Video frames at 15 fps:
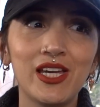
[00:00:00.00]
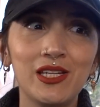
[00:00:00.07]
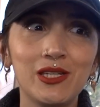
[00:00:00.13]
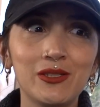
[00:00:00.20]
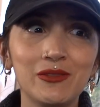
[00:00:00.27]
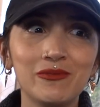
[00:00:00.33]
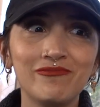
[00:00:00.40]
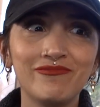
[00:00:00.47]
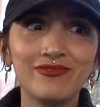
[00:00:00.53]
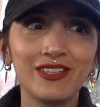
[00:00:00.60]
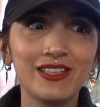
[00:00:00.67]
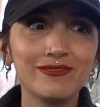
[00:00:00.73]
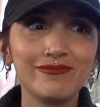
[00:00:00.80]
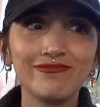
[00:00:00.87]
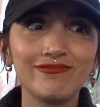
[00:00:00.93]
I know.
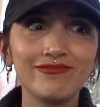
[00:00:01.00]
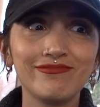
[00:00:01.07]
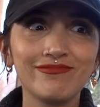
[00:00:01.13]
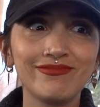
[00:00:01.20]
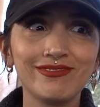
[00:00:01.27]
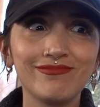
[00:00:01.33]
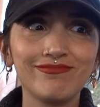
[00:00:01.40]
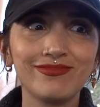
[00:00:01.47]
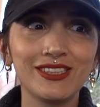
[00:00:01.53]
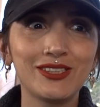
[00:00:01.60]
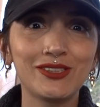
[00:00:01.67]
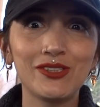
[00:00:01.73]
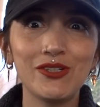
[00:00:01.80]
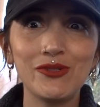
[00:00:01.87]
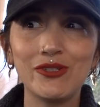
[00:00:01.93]

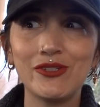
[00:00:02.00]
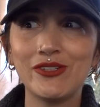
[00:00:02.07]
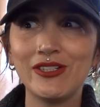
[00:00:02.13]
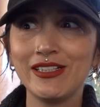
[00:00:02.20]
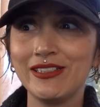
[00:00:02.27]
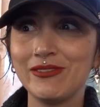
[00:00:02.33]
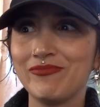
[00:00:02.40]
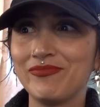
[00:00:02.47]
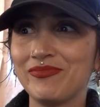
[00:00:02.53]
So corny.